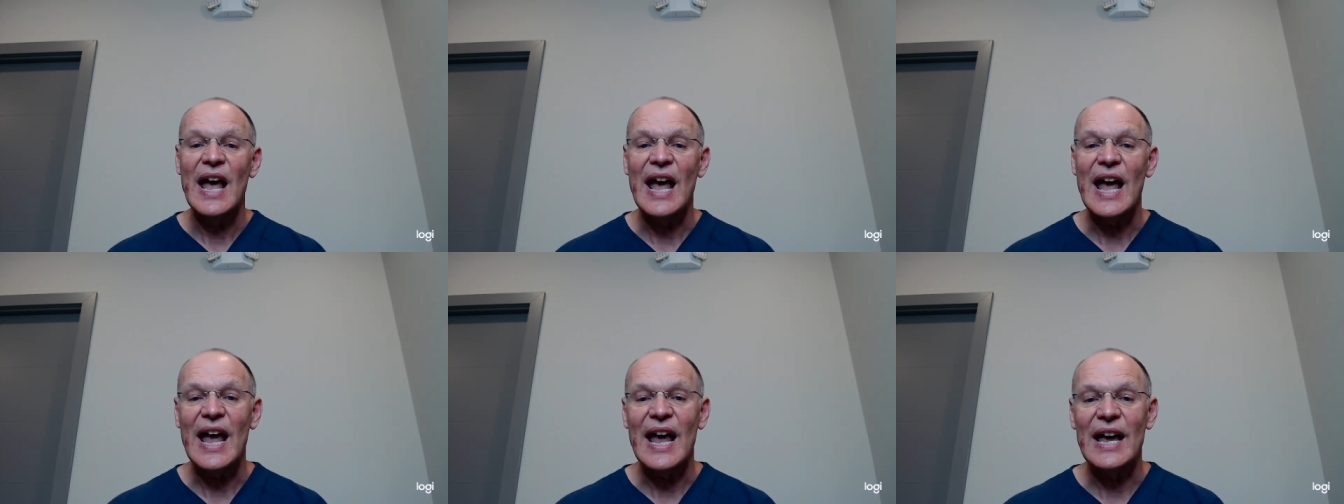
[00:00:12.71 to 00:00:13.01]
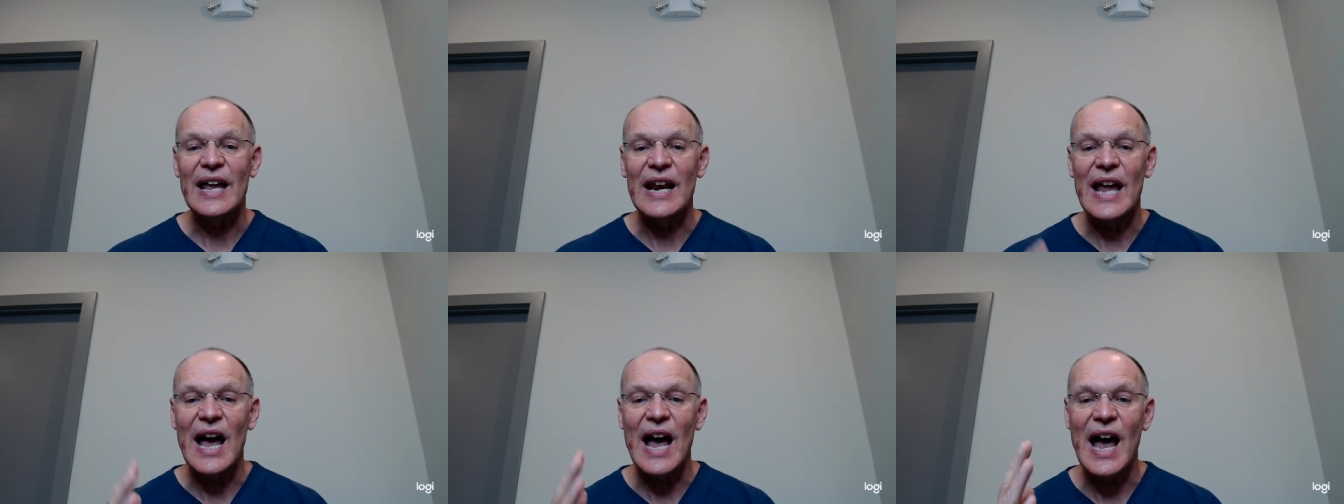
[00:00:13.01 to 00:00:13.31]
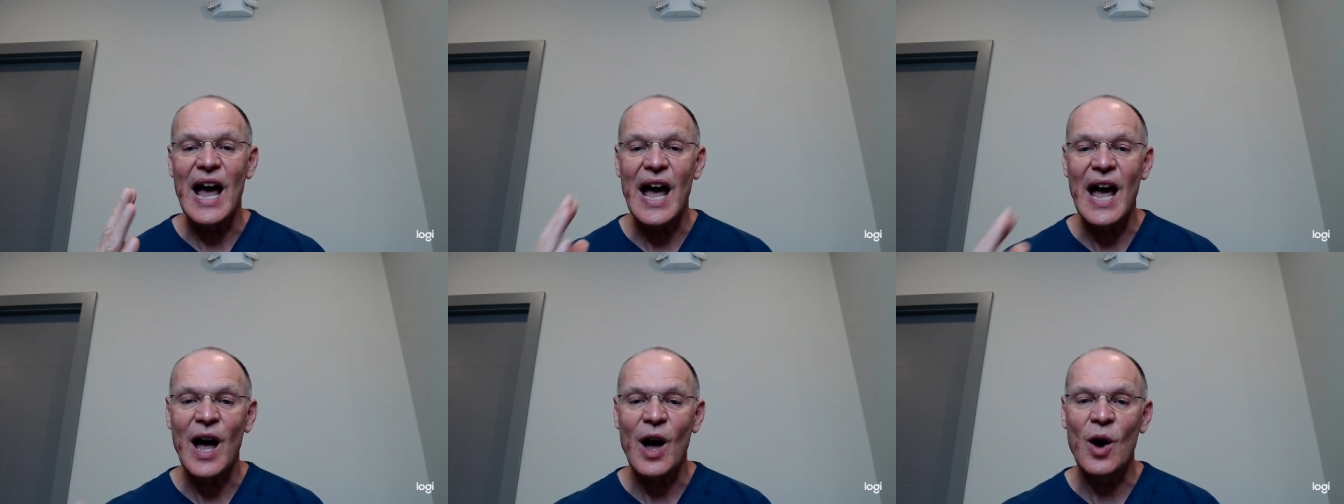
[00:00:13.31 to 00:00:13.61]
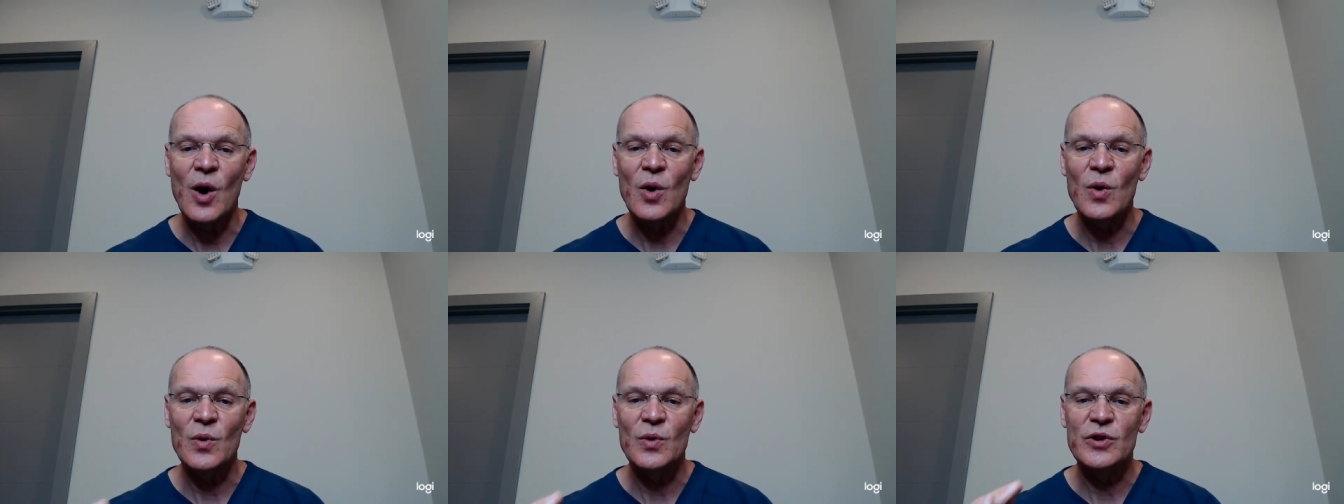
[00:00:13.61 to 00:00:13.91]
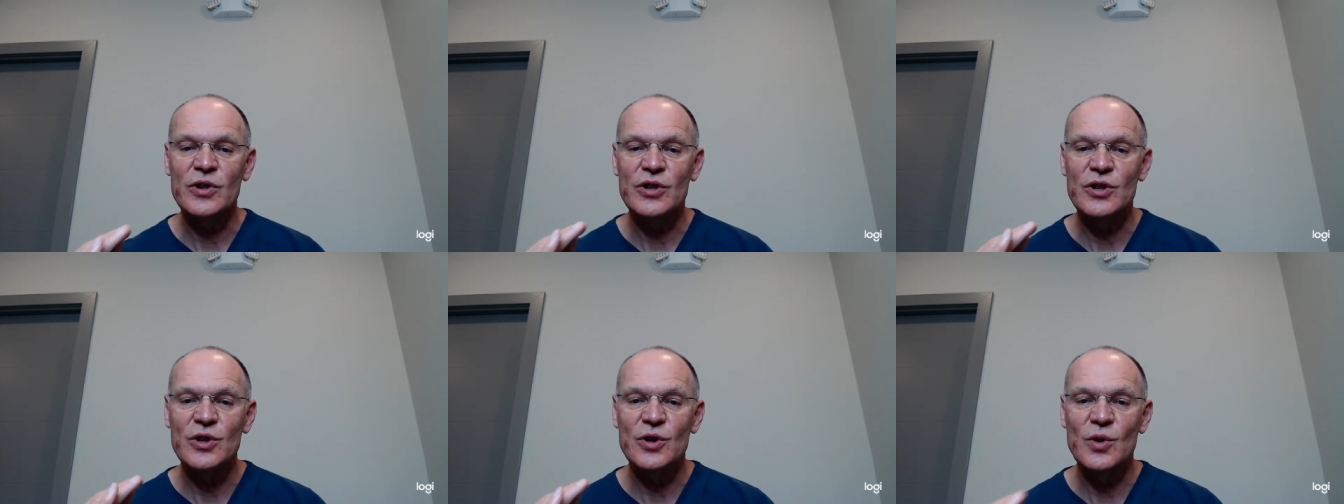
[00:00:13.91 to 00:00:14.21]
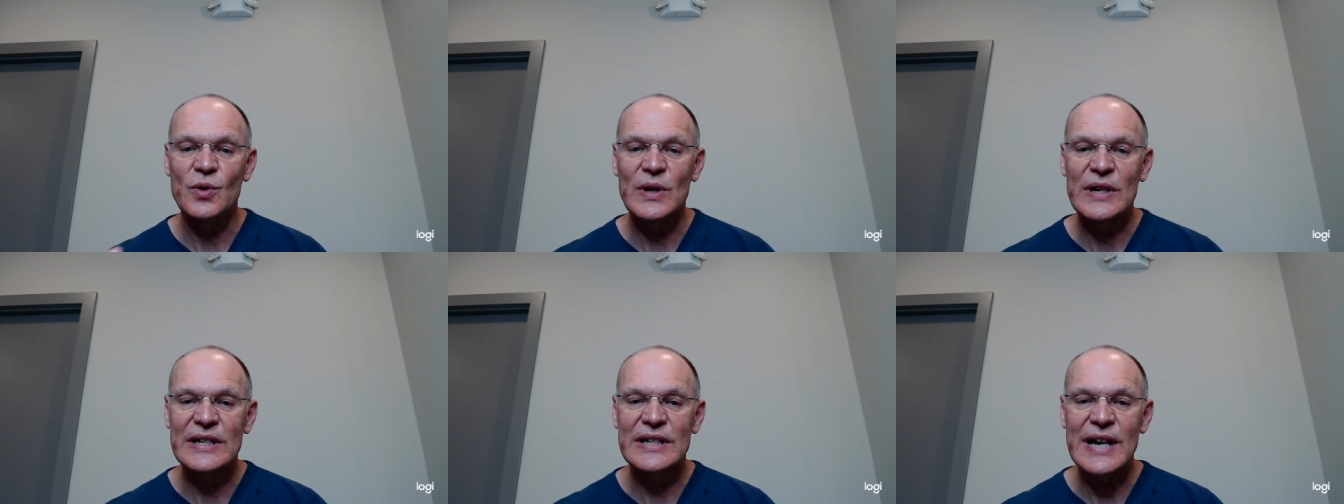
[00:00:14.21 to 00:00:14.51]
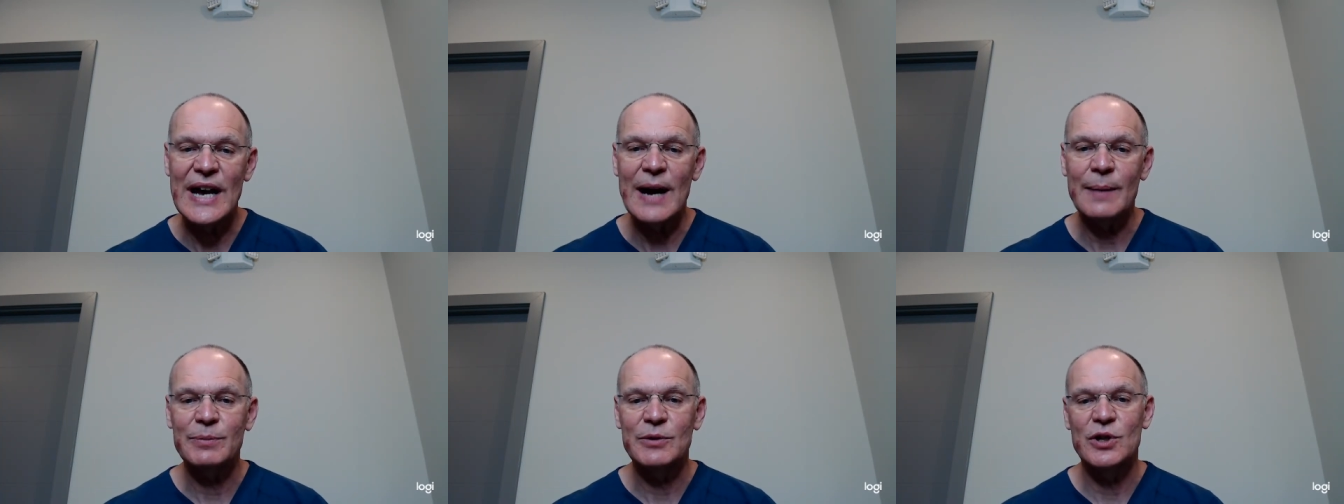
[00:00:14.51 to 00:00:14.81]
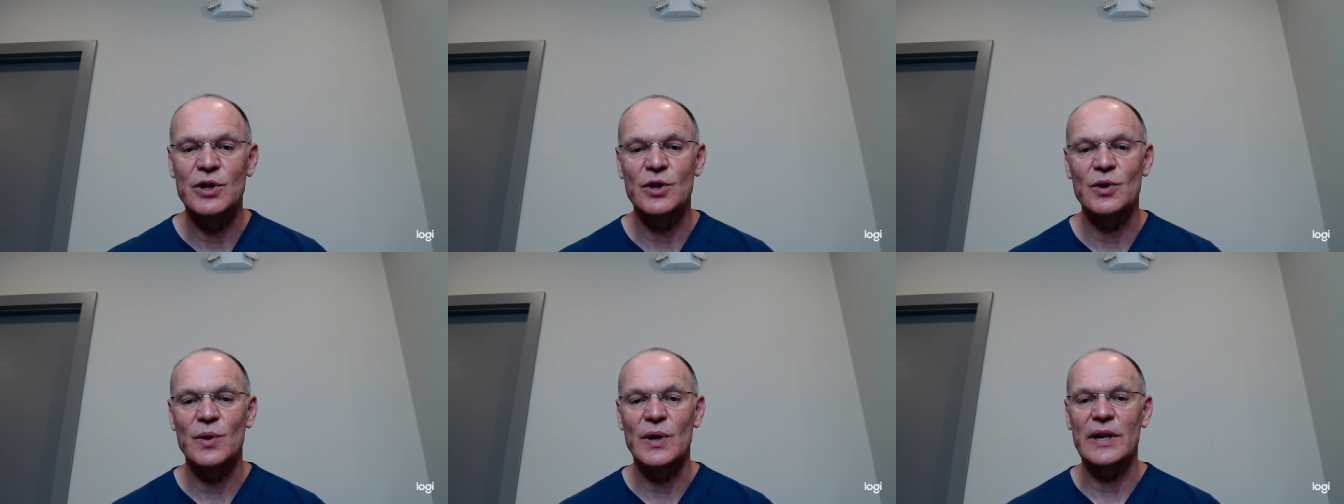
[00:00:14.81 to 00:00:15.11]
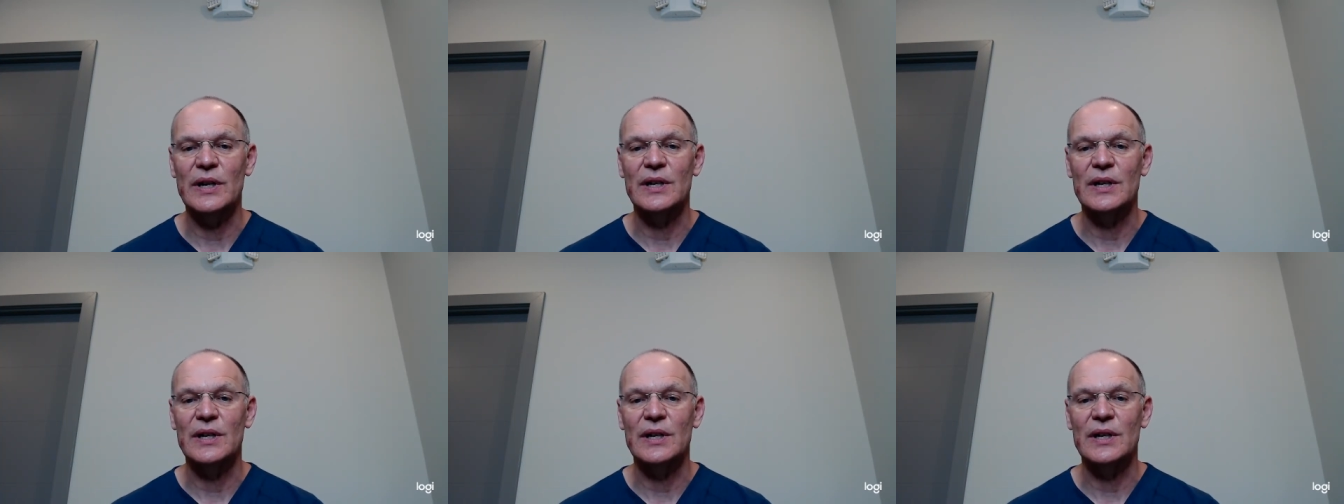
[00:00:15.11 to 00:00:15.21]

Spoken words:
and how do you adapt to it?